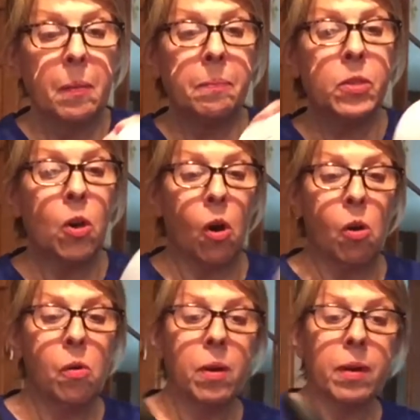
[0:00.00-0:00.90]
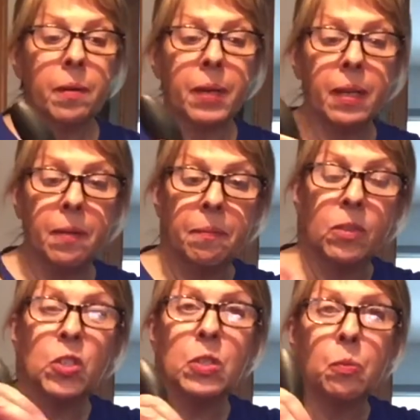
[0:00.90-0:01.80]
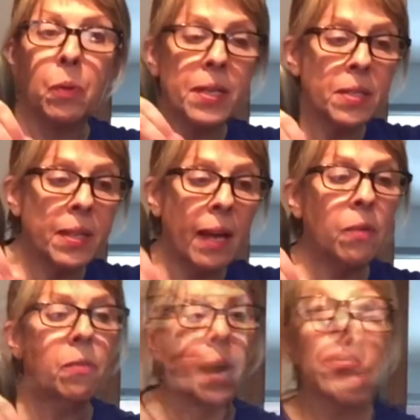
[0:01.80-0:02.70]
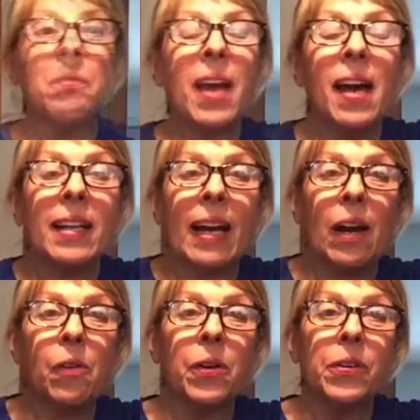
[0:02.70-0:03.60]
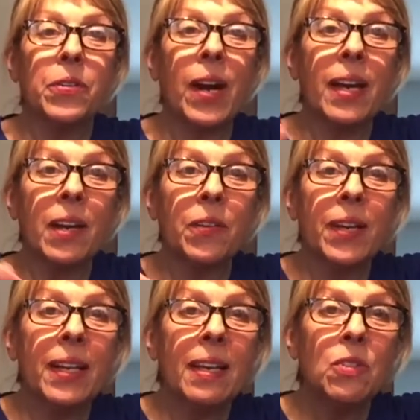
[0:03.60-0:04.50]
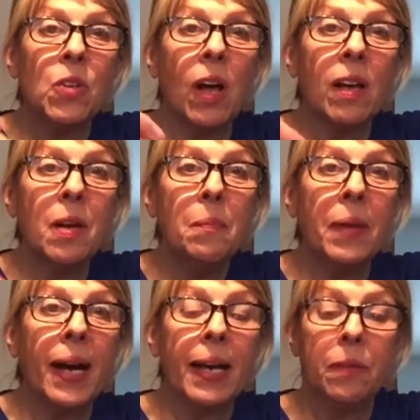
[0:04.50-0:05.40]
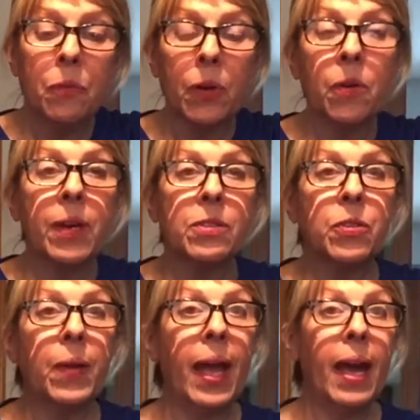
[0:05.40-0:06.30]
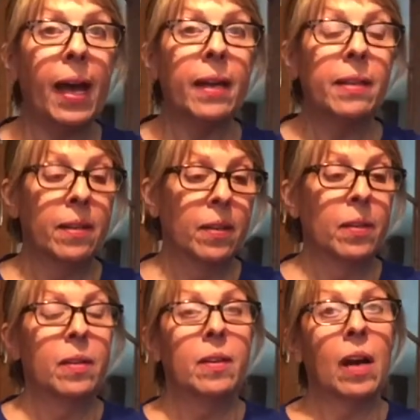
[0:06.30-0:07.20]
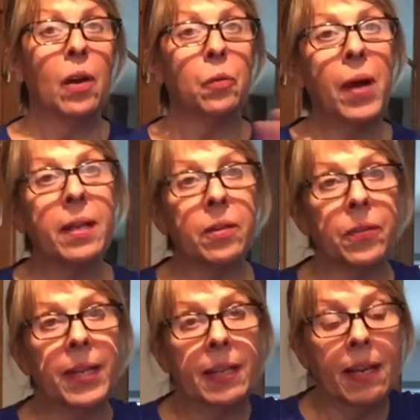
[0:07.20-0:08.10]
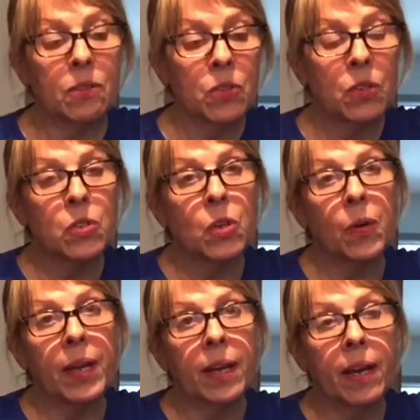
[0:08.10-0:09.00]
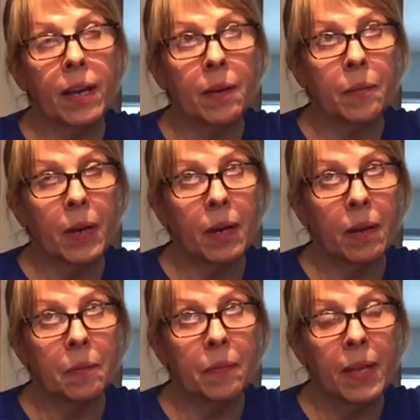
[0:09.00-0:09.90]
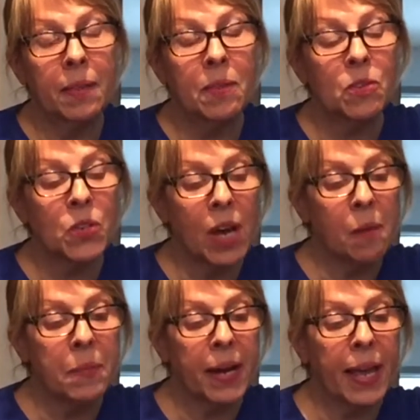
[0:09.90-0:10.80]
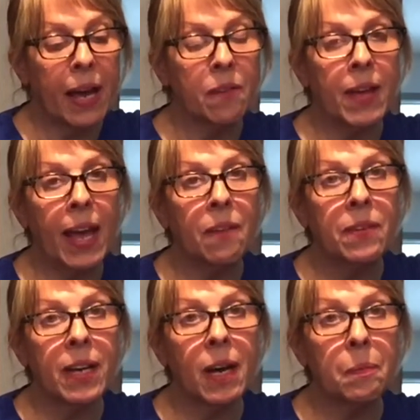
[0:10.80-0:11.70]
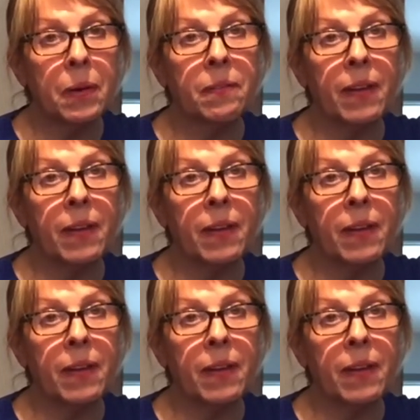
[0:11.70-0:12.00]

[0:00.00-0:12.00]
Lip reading: dough. I'm gonna just whisk that around. We've got our dry ingredients all combined. We're going to add our wet ingredients. And so I am in this cup, I have half a cup of